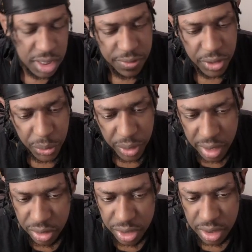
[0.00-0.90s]
for 3
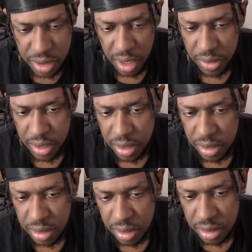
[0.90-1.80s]
energies. I think
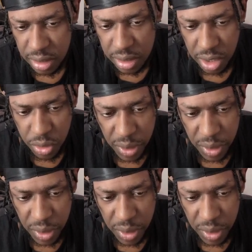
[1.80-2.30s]
it'll take a while to